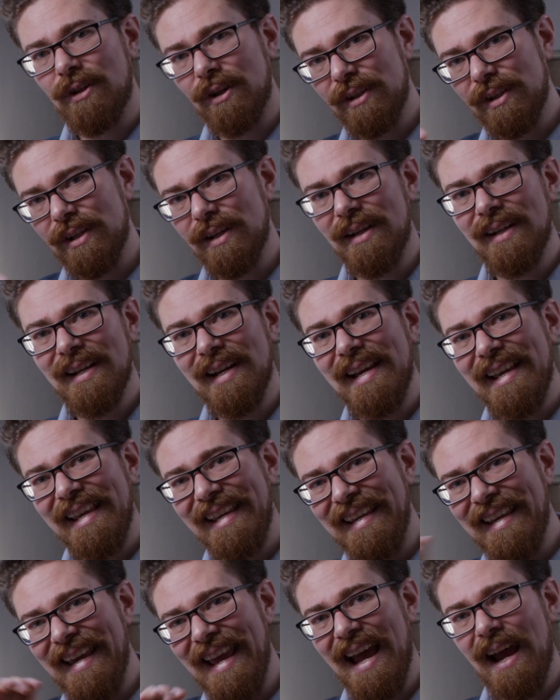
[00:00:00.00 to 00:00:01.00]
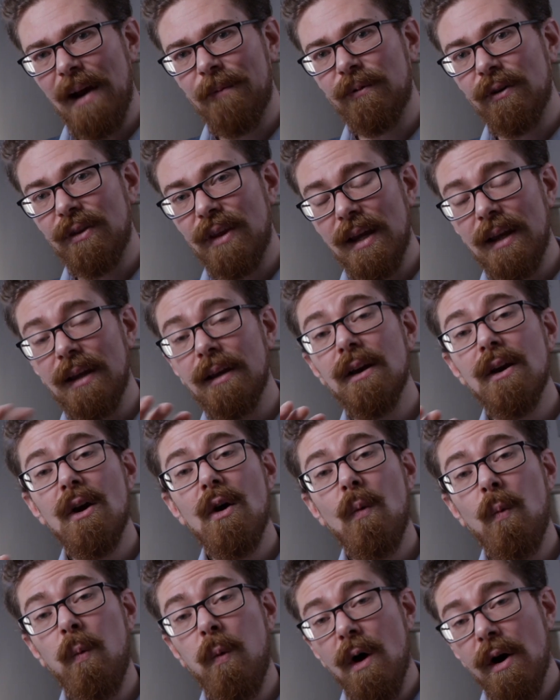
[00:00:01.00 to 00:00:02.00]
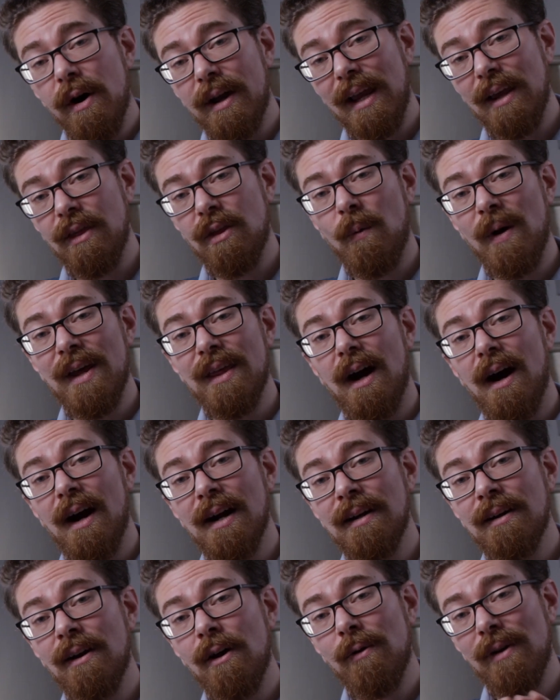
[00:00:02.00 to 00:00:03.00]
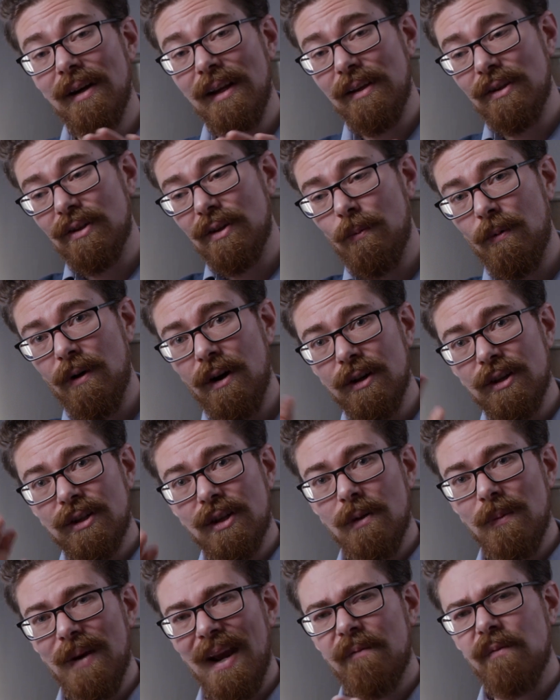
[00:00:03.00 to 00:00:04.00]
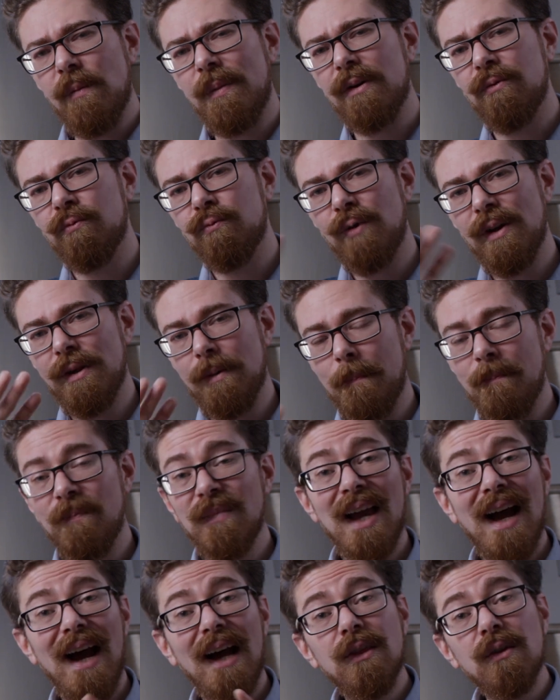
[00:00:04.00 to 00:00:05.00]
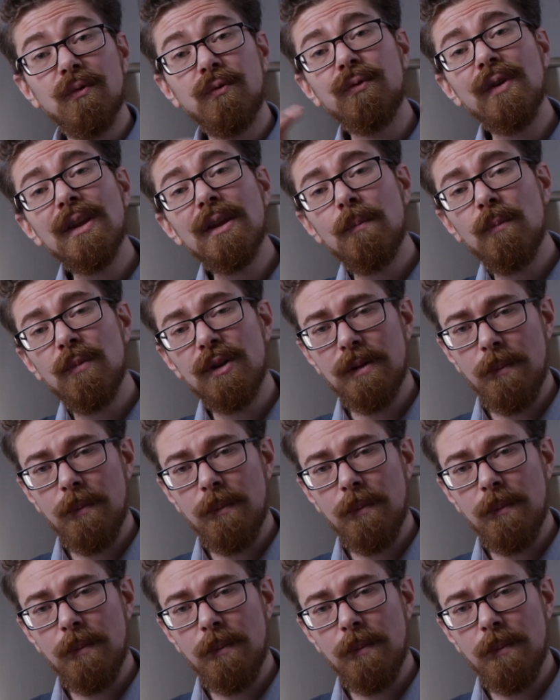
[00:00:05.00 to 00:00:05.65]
just to get everything working the way that I know it needs to work so that we have a bit of rhythm. And the rhythm was